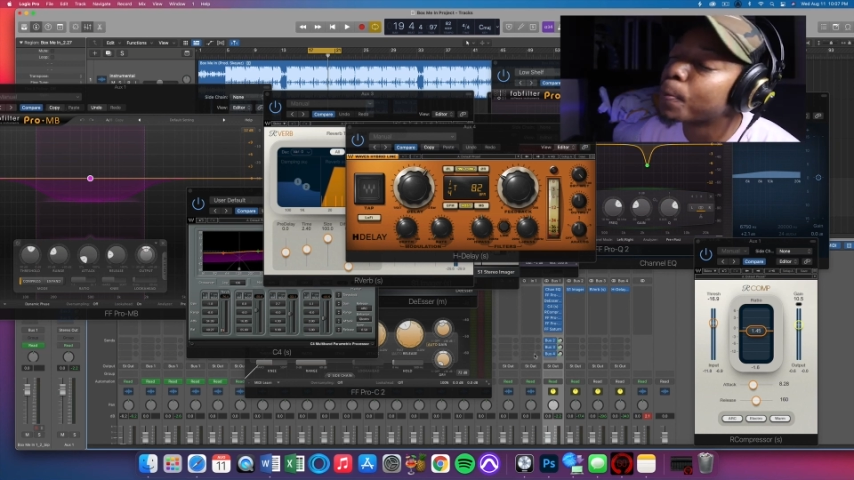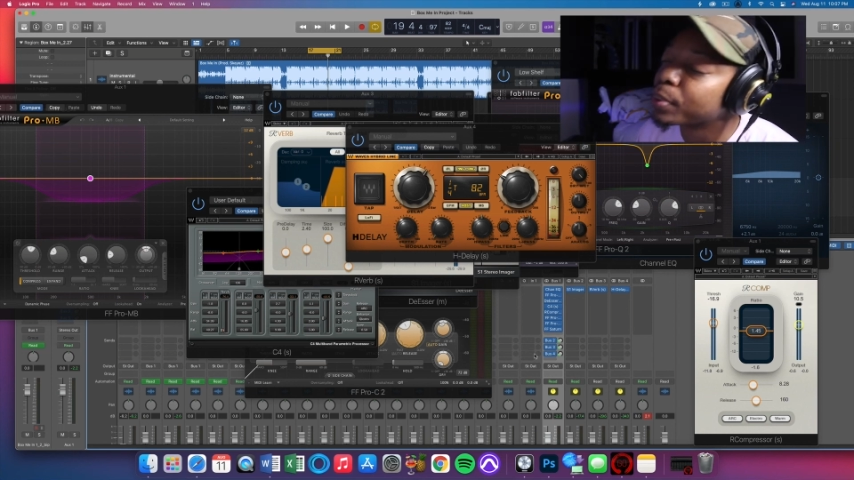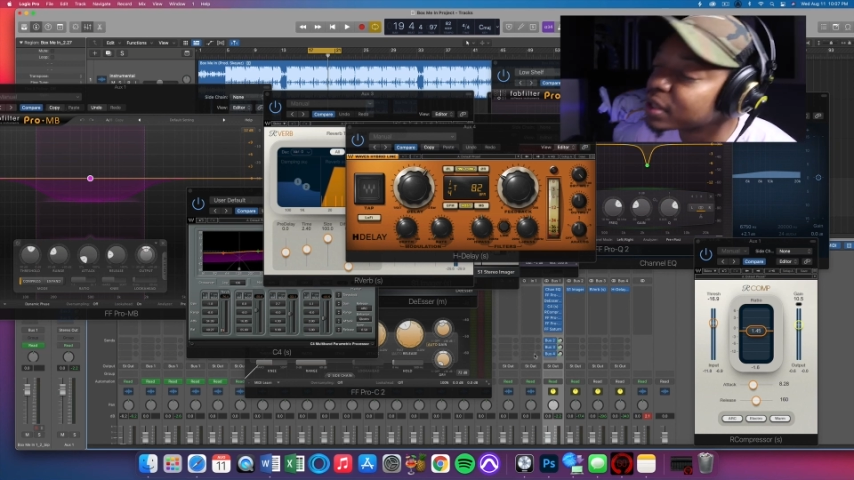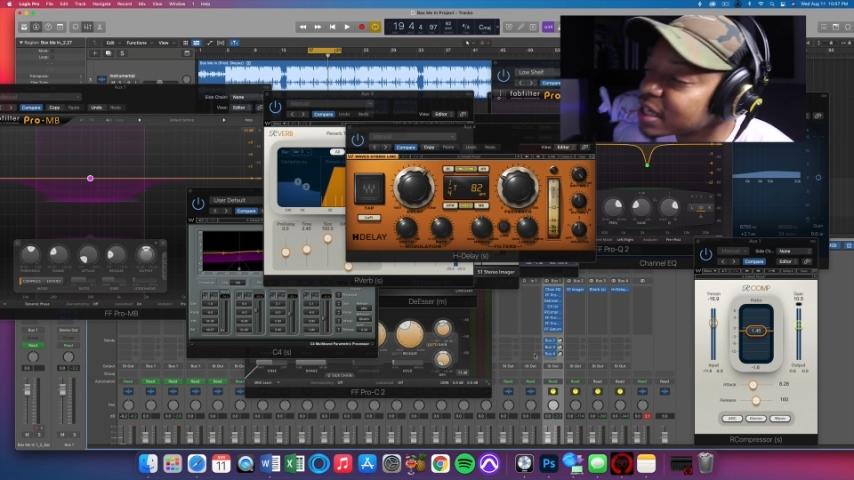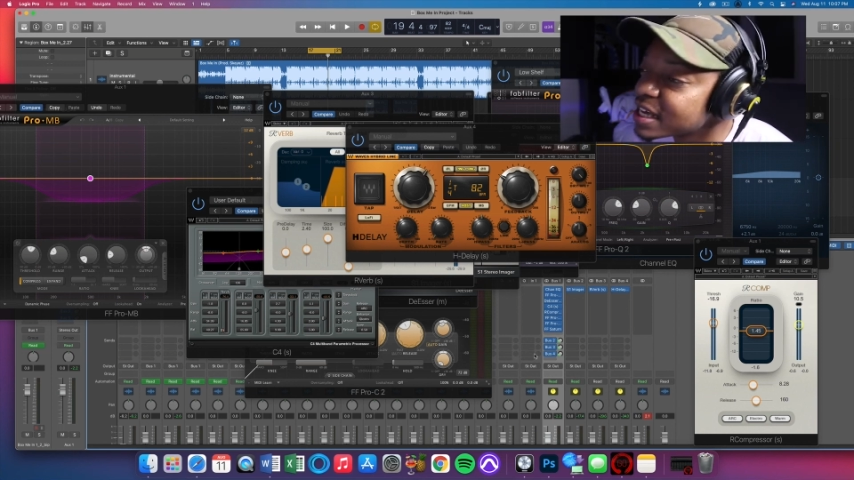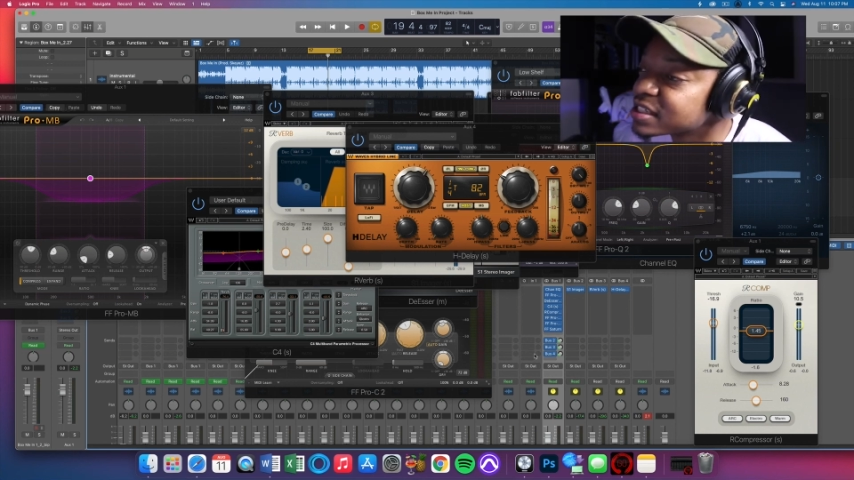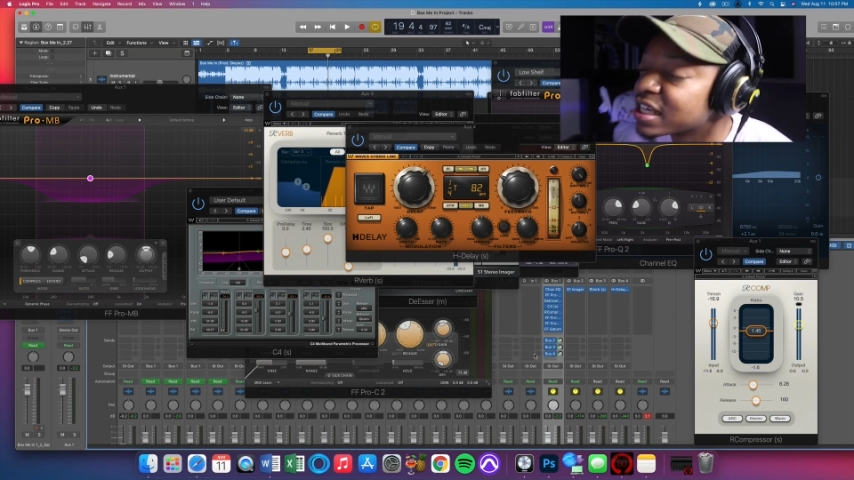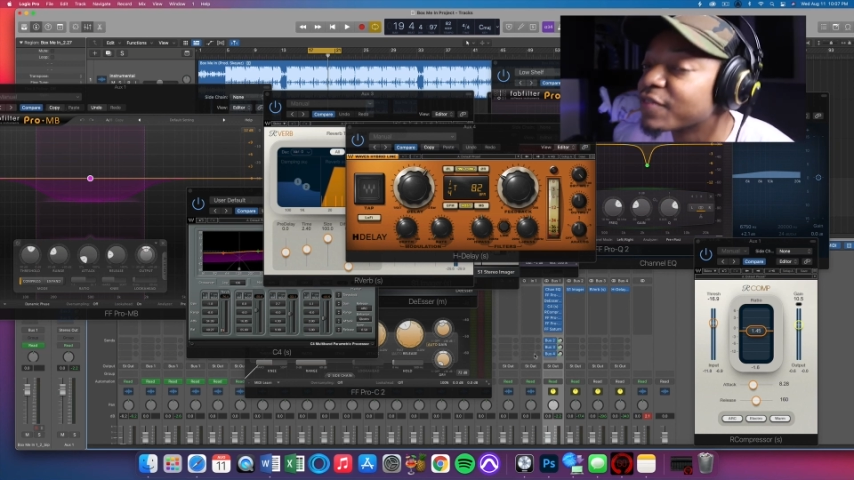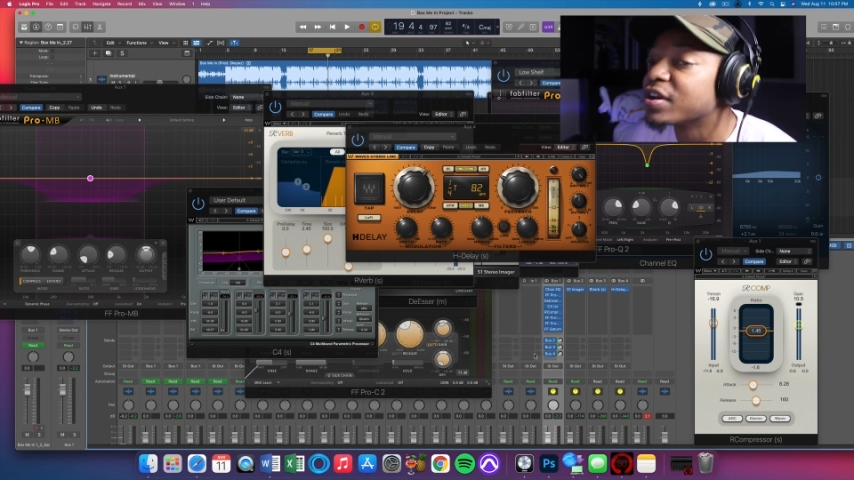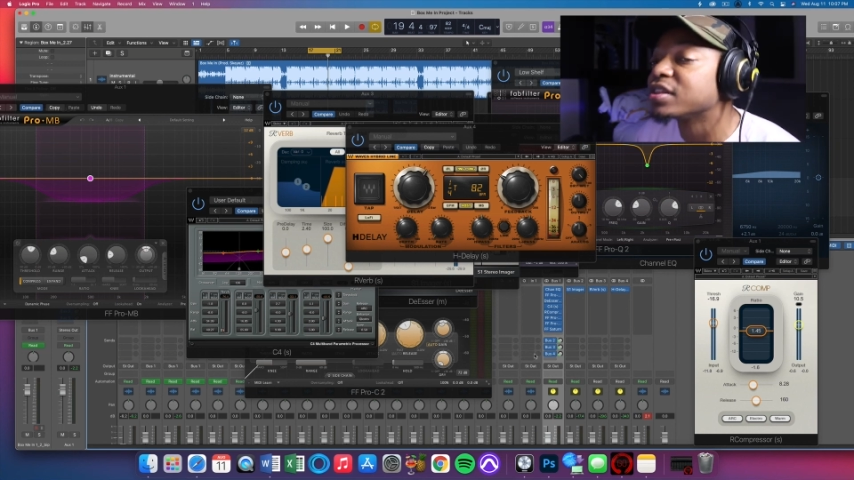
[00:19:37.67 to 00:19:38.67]
please
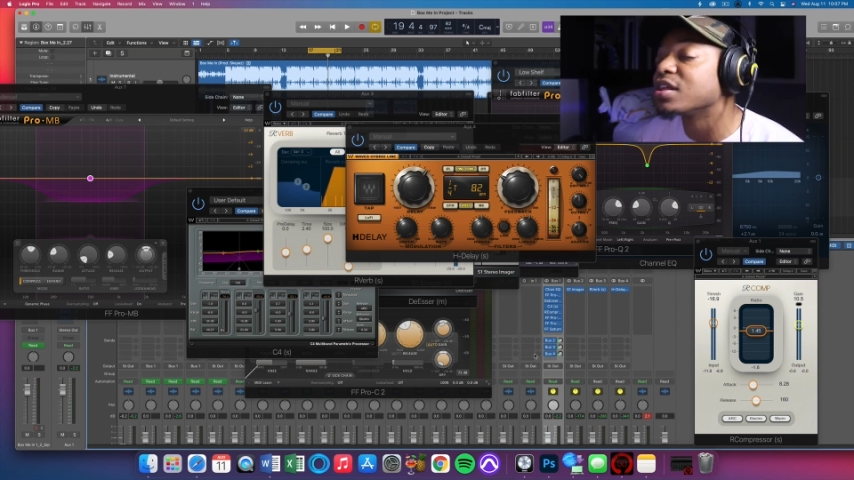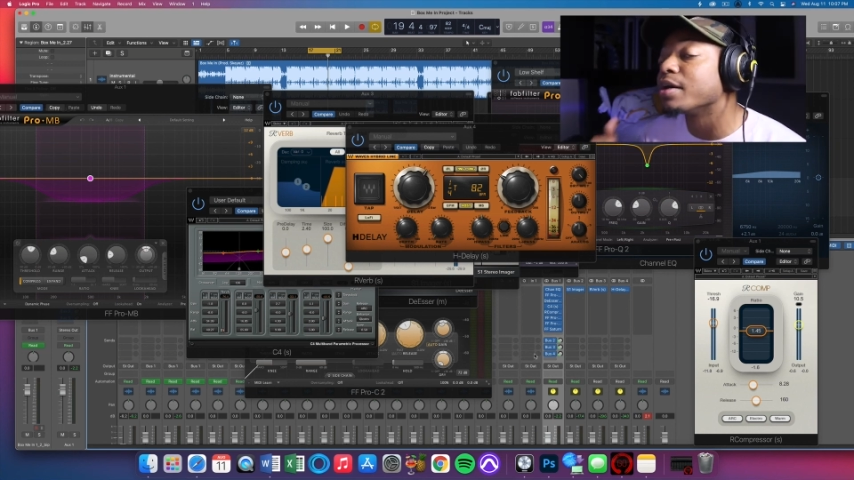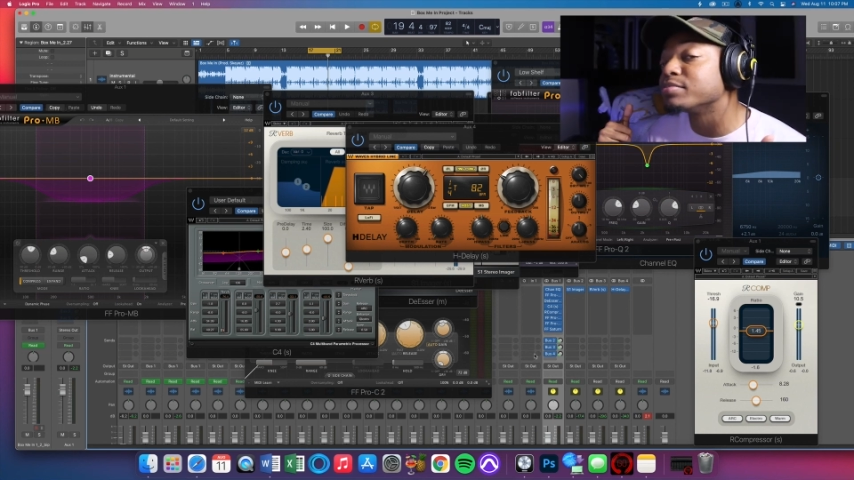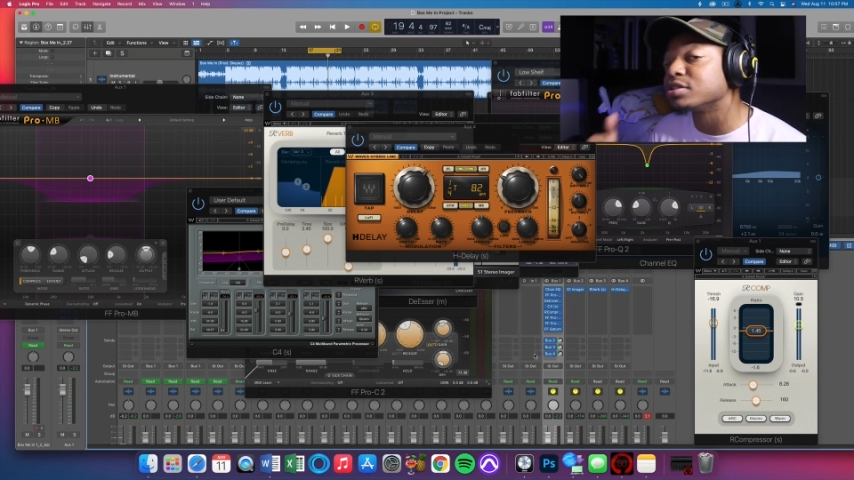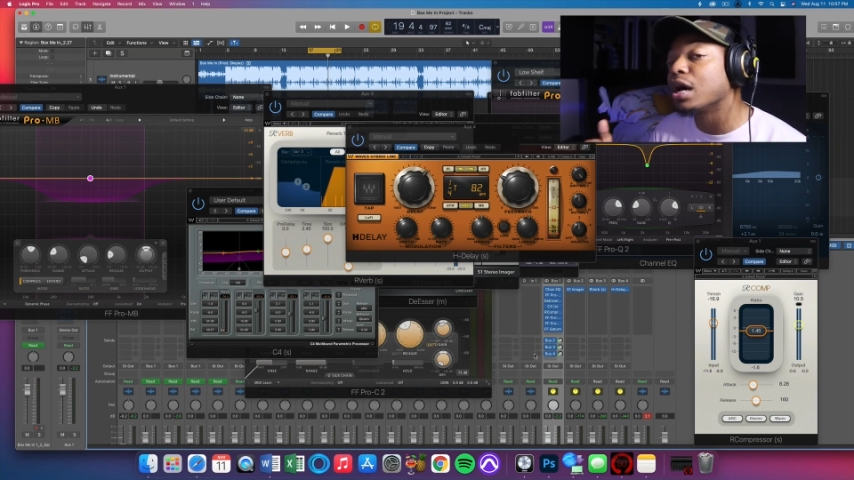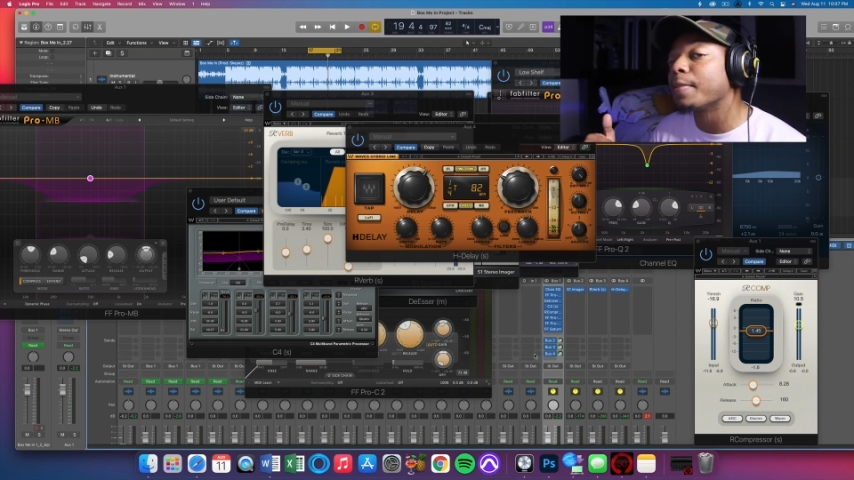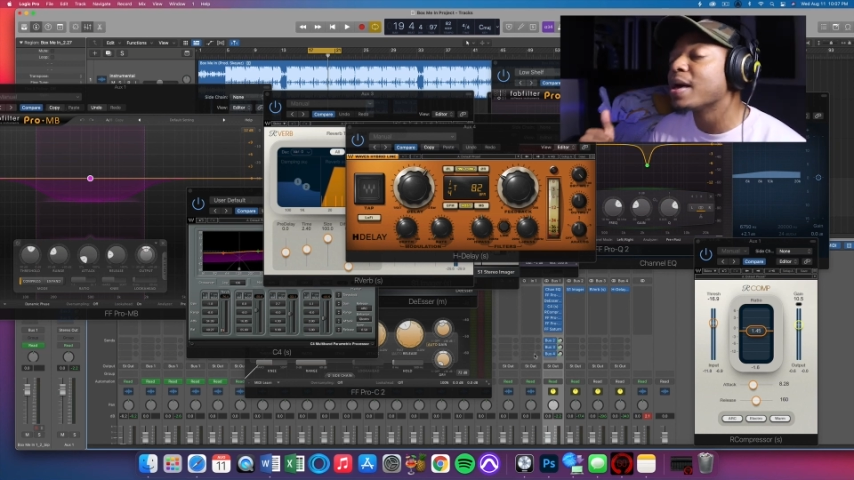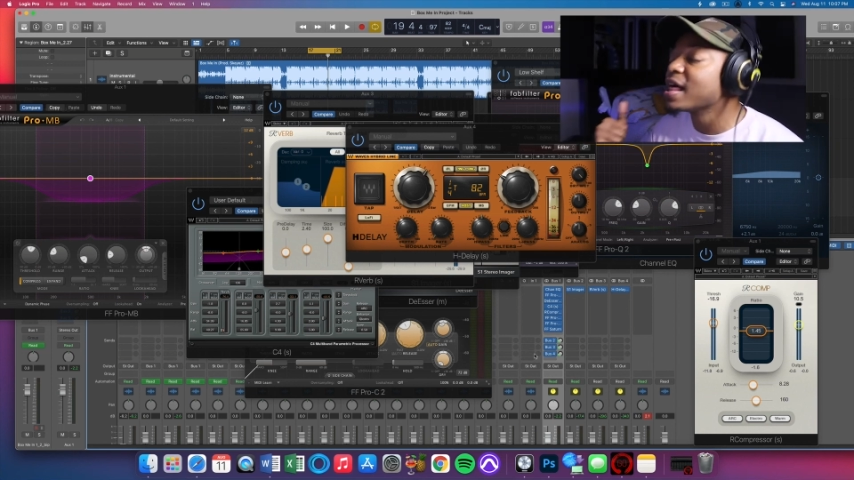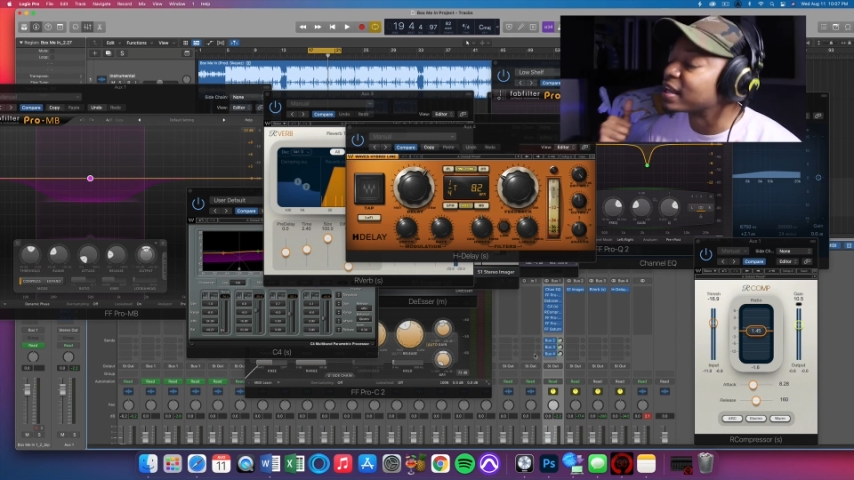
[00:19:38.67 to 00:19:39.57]
give it a thumbs up,